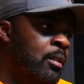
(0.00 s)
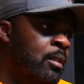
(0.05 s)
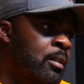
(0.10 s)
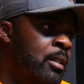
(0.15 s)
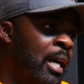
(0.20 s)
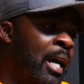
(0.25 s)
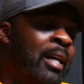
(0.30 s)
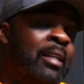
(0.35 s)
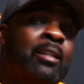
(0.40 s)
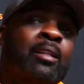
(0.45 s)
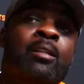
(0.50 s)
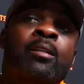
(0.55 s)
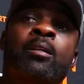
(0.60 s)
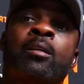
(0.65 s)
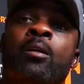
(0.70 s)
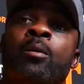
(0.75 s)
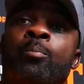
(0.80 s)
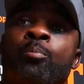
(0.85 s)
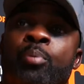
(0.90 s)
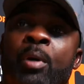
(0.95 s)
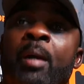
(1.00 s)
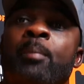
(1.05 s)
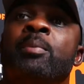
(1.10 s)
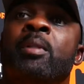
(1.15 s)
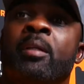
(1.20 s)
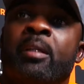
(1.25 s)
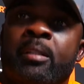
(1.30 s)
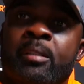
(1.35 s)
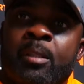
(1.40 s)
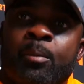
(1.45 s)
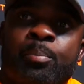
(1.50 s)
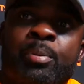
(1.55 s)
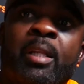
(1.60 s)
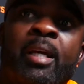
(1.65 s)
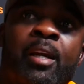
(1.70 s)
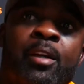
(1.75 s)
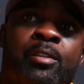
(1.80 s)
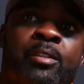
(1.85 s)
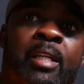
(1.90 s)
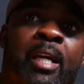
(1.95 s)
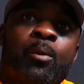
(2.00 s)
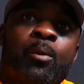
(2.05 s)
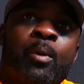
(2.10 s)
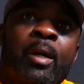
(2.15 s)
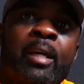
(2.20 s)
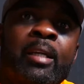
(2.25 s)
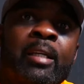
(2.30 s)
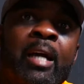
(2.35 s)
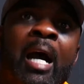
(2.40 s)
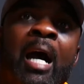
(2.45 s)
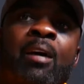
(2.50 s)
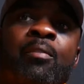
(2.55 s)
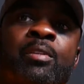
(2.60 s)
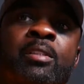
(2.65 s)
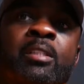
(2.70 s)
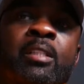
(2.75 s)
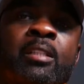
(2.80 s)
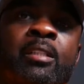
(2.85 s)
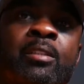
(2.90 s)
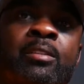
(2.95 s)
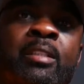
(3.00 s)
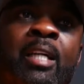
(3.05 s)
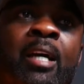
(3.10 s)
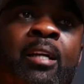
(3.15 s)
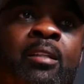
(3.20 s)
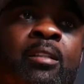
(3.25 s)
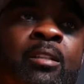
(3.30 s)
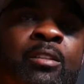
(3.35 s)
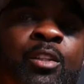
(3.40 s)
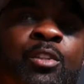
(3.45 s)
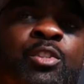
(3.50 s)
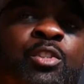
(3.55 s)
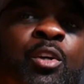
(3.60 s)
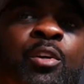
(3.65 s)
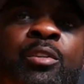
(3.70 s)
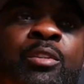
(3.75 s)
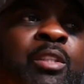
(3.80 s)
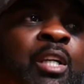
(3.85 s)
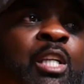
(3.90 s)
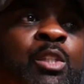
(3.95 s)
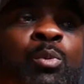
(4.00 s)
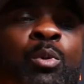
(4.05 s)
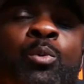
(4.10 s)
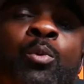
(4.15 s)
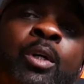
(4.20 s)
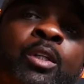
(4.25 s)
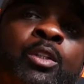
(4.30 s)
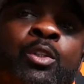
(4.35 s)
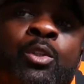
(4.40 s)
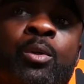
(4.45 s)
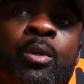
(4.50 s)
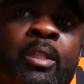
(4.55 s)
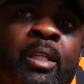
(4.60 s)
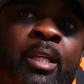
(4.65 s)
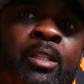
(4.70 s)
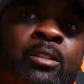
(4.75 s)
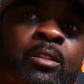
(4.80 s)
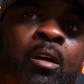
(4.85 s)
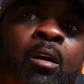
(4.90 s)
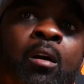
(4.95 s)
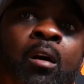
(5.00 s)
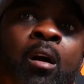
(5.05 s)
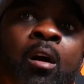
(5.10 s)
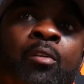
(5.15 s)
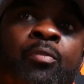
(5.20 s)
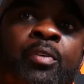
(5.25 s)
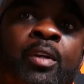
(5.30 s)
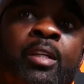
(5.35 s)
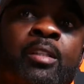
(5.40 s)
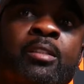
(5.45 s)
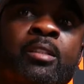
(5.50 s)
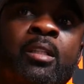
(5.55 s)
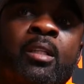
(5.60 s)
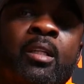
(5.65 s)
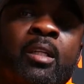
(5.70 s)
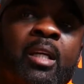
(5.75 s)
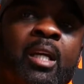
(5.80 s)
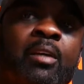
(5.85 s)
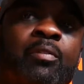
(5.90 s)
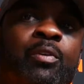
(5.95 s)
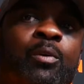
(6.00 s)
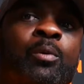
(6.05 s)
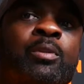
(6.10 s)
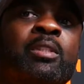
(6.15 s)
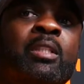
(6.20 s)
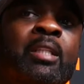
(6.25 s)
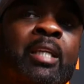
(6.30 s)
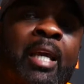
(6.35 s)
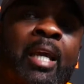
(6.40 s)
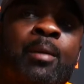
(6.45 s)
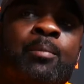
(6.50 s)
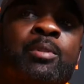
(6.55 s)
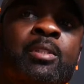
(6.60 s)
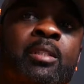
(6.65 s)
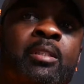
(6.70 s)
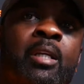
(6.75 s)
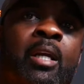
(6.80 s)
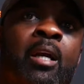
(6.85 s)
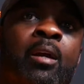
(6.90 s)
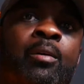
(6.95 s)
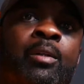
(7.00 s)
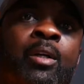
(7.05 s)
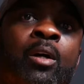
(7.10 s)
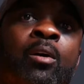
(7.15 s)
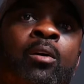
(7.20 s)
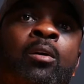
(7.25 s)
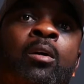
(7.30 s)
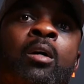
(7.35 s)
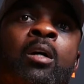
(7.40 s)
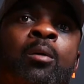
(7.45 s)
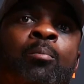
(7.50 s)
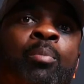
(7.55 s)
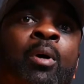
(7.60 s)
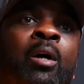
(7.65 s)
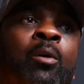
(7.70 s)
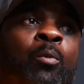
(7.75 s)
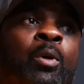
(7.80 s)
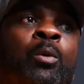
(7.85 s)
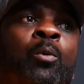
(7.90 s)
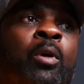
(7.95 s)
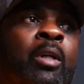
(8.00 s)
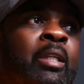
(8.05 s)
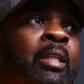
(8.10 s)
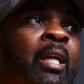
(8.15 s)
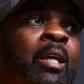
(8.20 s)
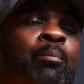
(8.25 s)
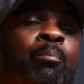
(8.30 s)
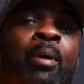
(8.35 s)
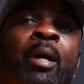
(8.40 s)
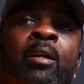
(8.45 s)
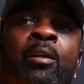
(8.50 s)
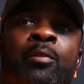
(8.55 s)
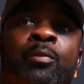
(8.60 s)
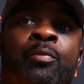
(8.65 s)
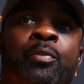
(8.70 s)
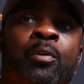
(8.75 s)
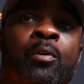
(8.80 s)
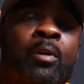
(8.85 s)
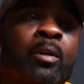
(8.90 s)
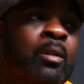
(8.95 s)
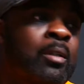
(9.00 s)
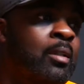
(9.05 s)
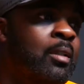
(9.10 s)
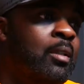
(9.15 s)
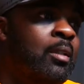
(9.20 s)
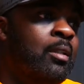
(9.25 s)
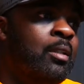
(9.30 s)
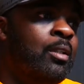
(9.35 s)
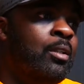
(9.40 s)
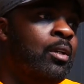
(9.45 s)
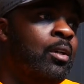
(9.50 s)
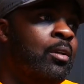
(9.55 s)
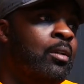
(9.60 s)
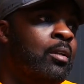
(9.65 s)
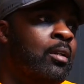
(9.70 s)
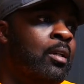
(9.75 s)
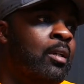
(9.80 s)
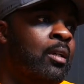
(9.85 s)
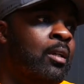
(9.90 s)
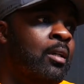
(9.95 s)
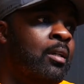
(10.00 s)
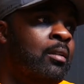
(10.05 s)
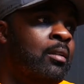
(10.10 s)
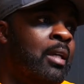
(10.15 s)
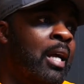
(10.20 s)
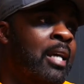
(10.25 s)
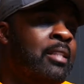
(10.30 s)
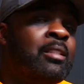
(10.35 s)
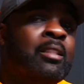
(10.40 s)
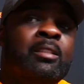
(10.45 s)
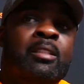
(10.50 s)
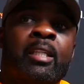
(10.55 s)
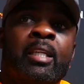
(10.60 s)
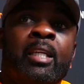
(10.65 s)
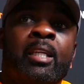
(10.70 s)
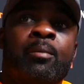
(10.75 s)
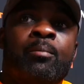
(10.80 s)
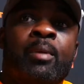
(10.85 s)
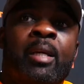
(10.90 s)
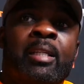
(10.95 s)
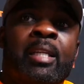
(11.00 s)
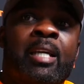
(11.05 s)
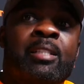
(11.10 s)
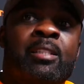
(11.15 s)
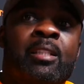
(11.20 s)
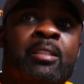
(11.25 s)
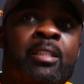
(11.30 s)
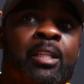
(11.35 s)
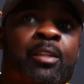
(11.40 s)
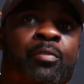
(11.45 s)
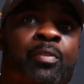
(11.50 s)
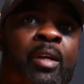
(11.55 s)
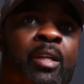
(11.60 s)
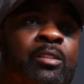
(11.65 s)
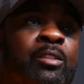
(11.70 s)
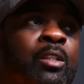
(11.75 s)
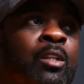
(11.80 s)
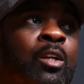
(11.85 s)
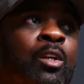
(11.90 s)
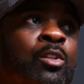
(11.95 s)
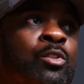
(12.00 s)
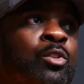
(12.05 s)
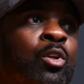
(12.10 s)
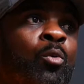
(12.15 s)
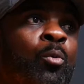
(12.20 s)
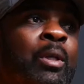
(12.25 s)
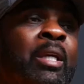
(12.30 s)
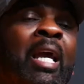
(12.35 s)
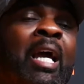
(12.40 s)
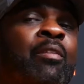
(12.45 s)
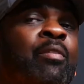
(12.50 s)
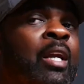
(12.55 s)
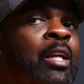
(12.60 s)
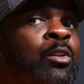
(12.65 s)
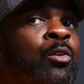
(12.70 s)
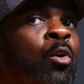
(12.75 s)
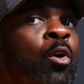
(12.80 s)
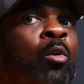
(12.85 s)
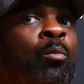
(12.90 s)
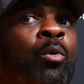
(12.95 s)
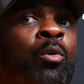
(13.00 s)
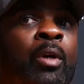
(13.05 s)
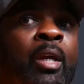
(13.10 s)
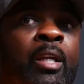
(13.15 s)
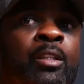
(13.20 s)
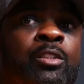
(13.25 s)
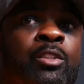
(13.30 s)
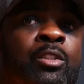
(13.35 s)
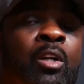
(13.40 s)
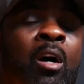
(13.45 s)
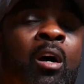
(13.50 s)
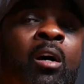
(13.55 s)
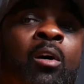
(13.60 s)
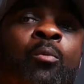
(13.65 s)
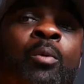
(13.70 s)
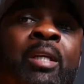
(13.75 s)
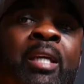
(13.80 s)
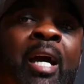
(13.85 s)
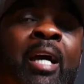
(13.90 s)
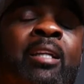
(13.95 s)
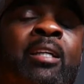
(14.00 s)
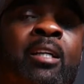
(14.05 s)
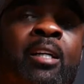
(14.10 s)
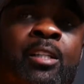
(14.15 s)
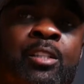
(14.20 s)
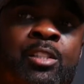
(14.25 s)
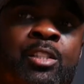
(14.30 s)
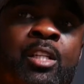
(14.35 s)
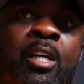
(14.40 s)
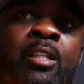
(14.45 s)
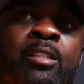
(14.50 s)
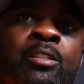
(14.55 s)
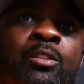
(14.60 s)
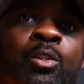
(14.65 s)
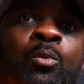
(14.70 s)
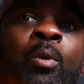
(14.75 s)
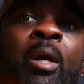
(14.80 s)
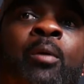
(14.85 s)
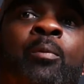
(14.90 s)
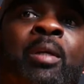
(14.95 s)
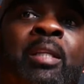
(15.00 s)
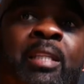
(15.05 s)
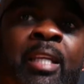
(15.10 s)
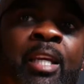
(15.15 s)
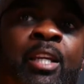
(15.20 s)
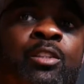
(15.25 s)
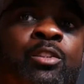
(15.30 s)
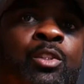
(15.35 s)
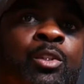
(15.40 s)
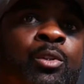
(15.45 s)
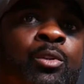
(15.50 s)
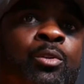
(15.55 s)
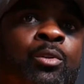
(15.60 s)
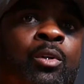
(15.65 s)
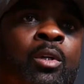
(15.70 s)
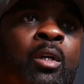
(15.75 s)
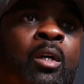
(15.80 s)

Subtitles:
kind of prep the players way. Obviously, there's certain things we wouldn't do against our offense if it was a game scenario, but we want to get better for, you know, as a team and as a defense. So we have a normal install, and we kind of adjust the way we need to.